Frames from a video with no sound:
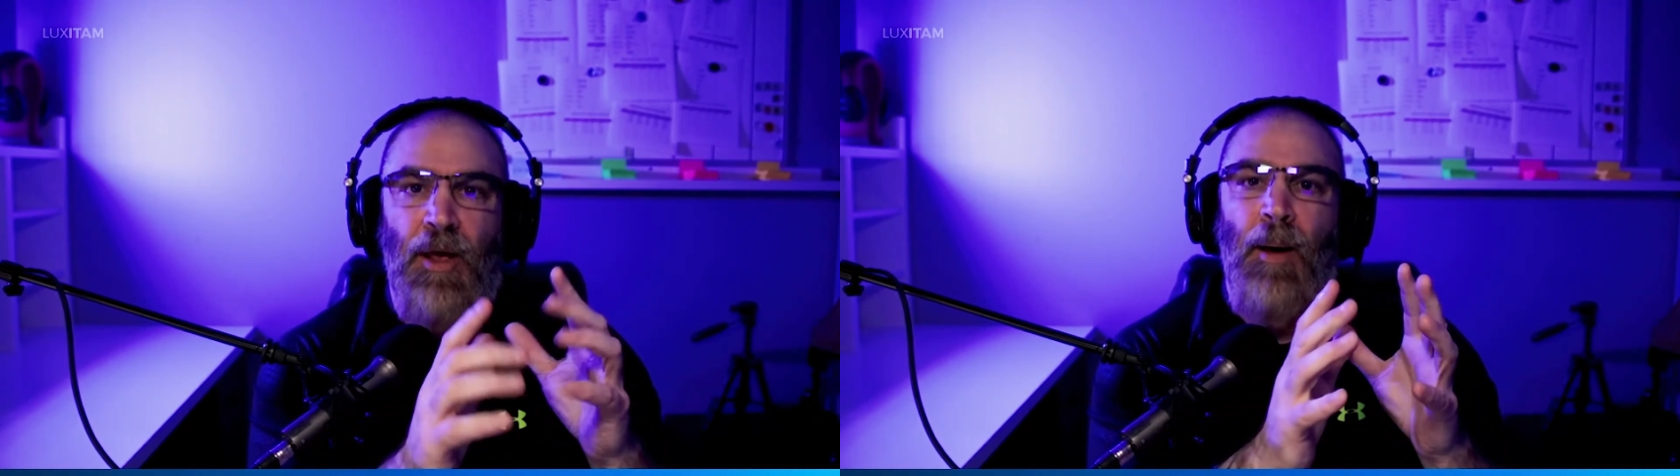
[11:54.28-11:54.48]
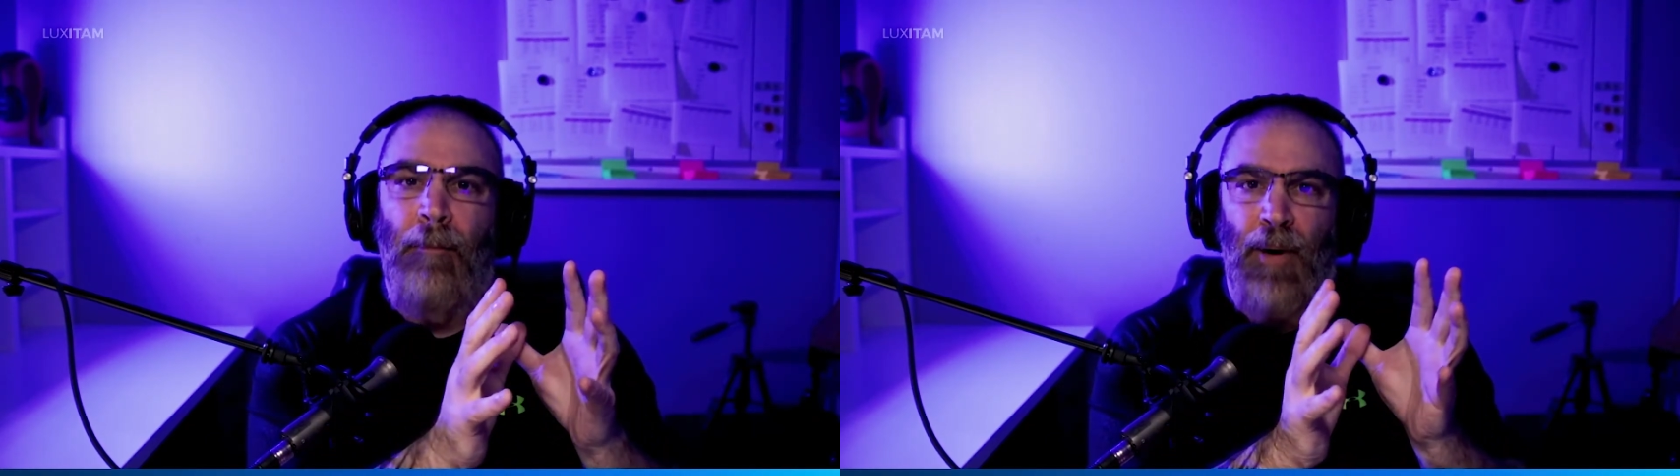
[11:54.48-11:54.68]

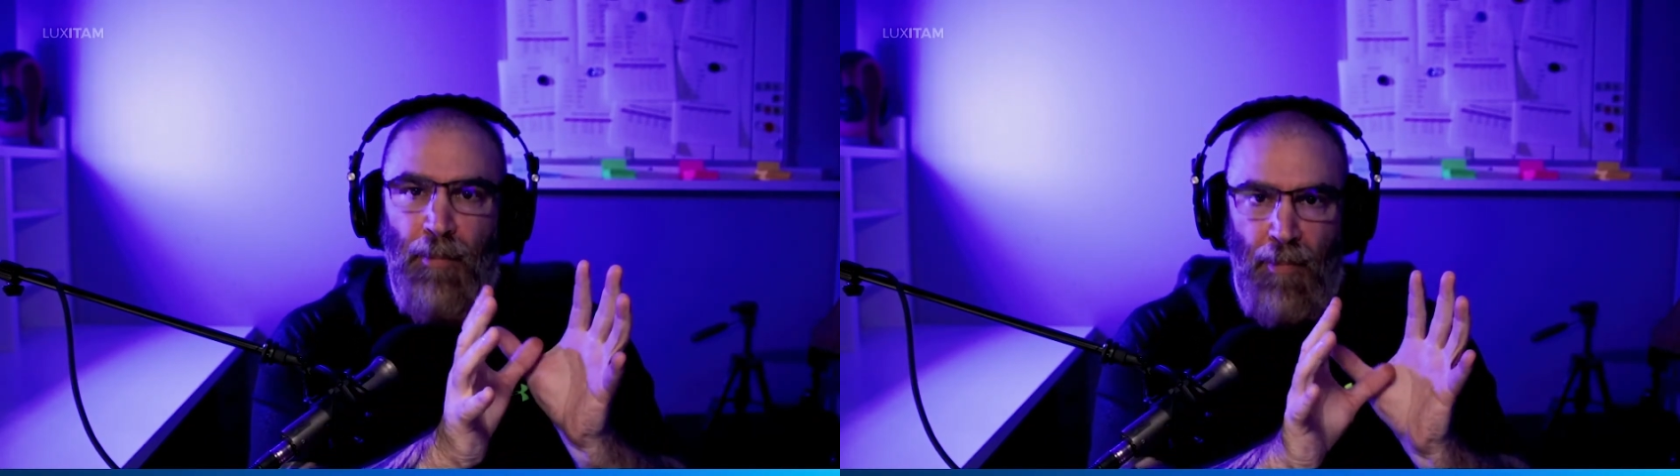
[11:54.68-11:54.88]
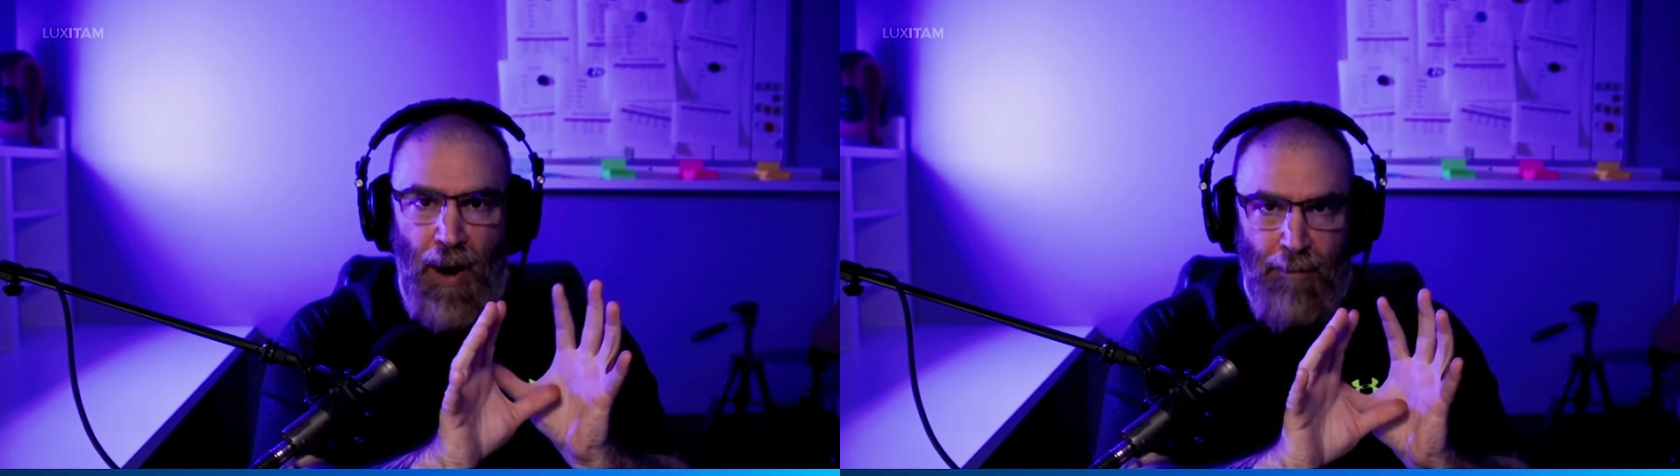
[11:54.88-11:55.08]
But
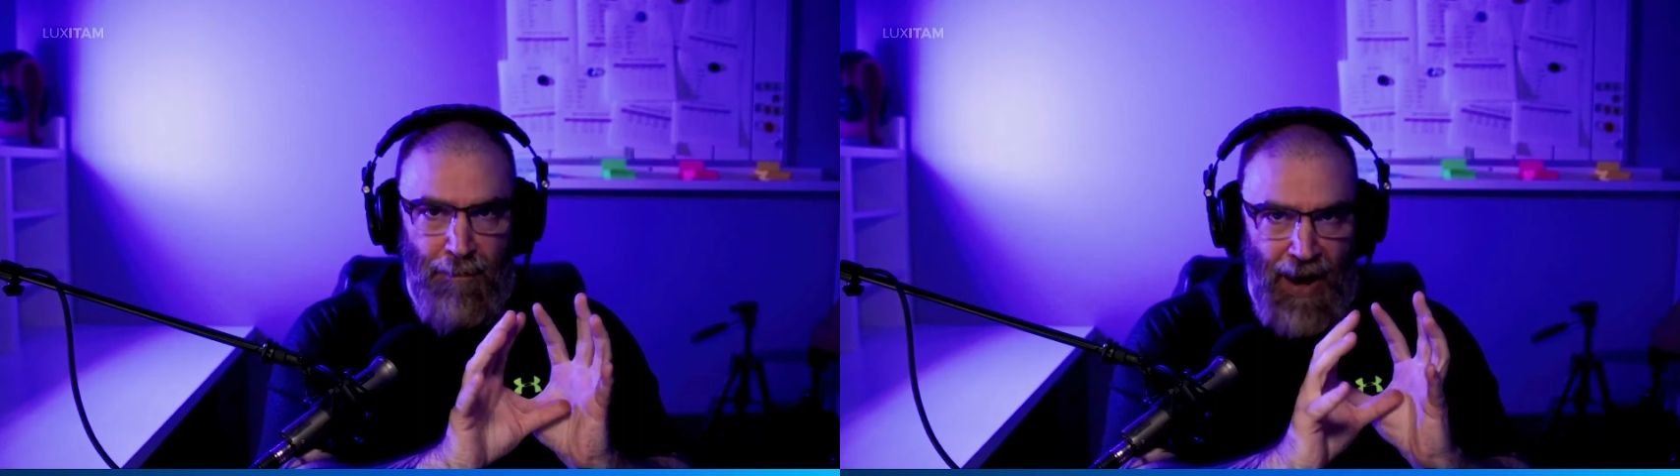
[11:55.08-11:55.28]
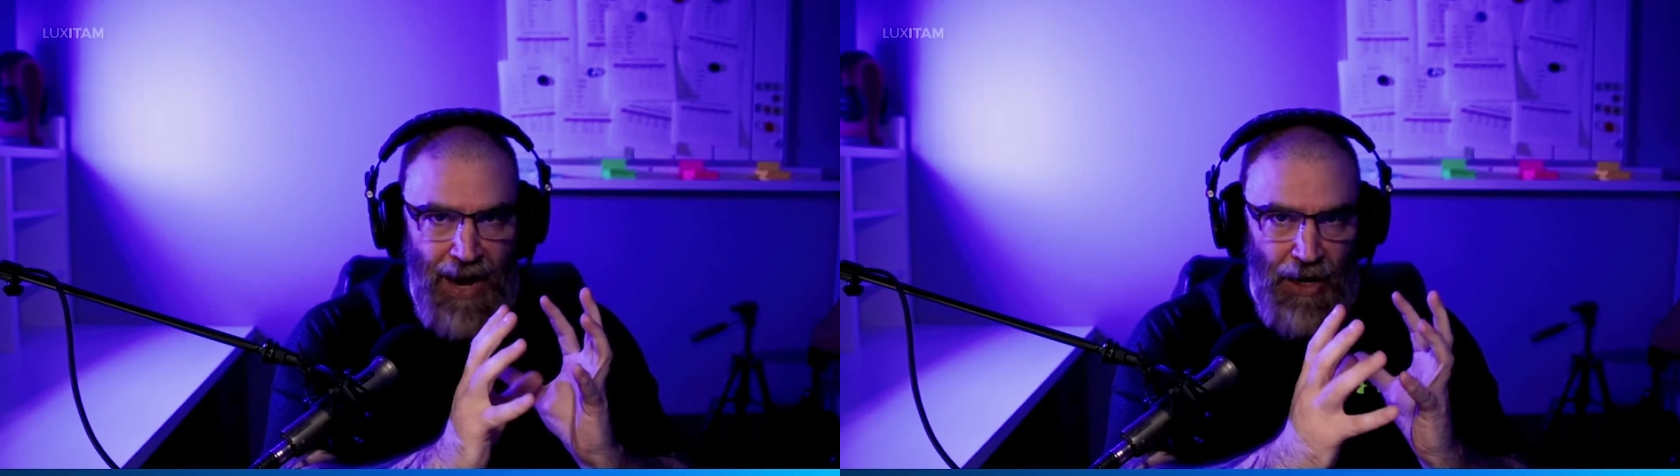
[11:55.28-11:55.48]
my
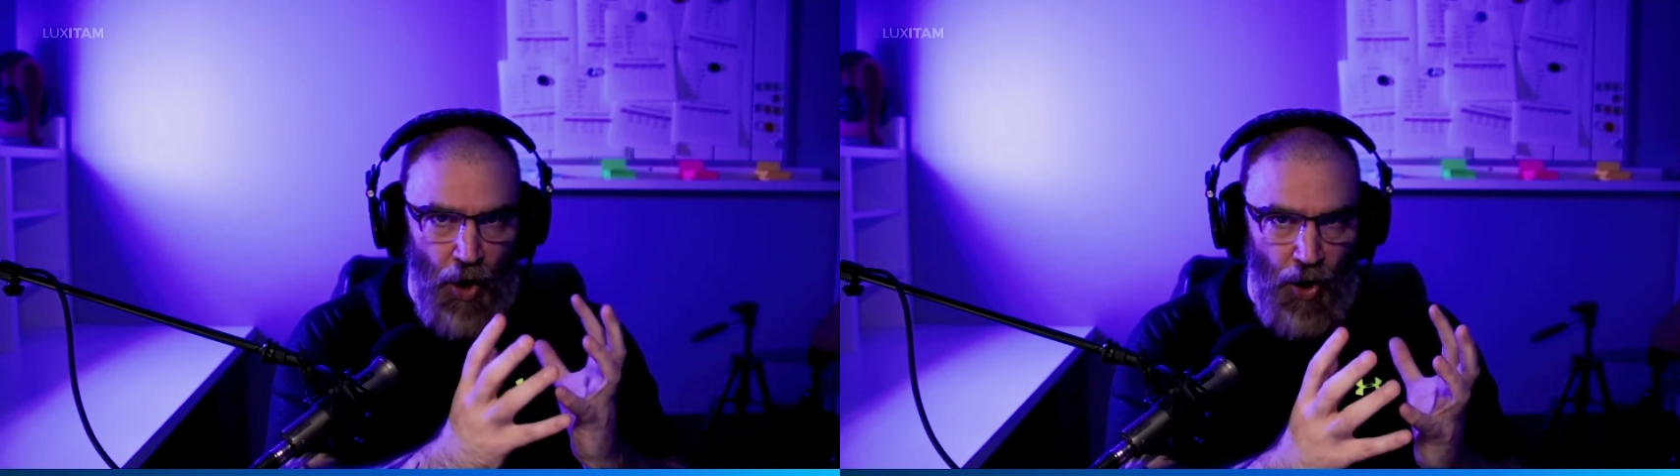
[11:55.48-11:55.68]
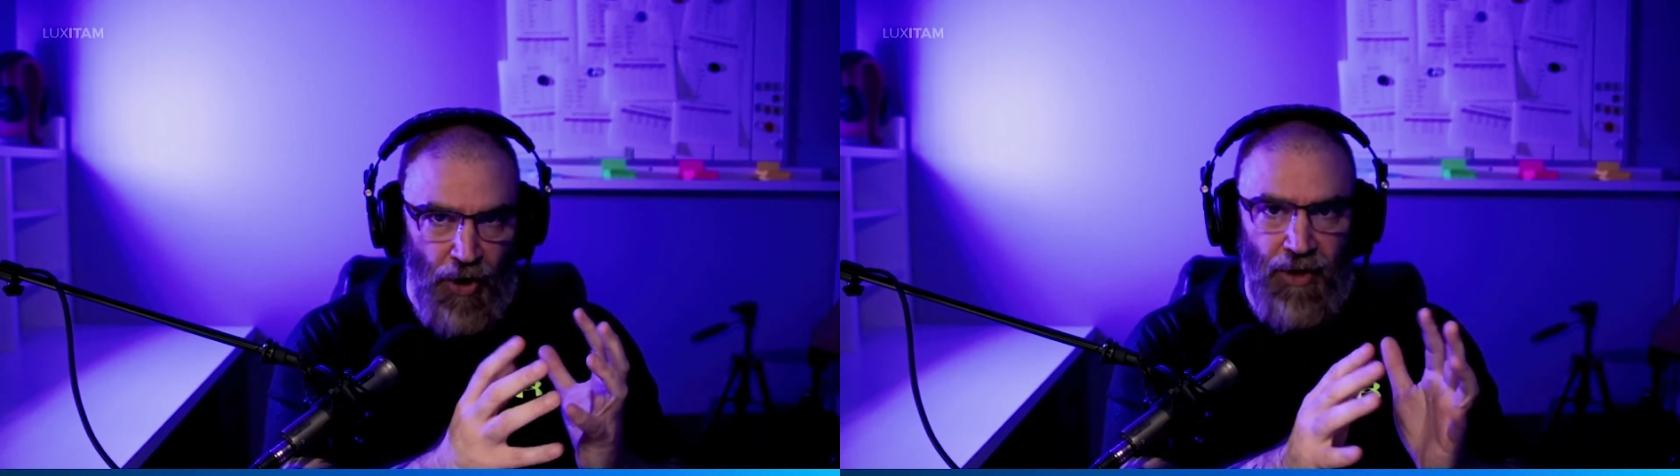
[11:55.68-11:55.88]
main
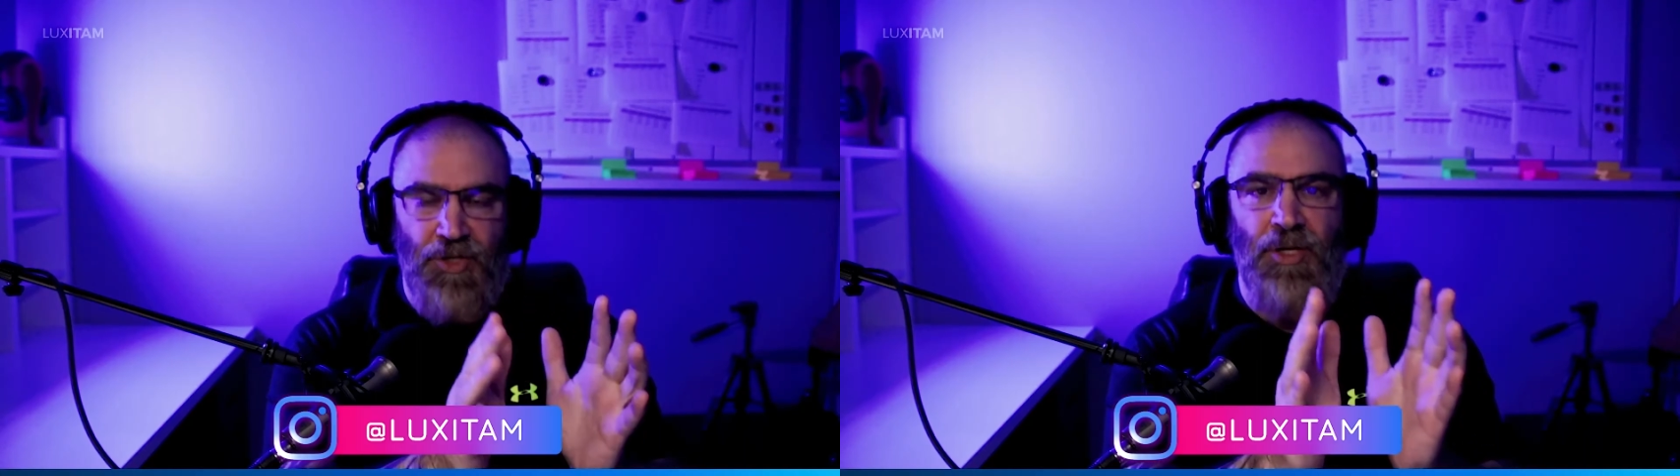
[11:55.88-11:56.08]
arc is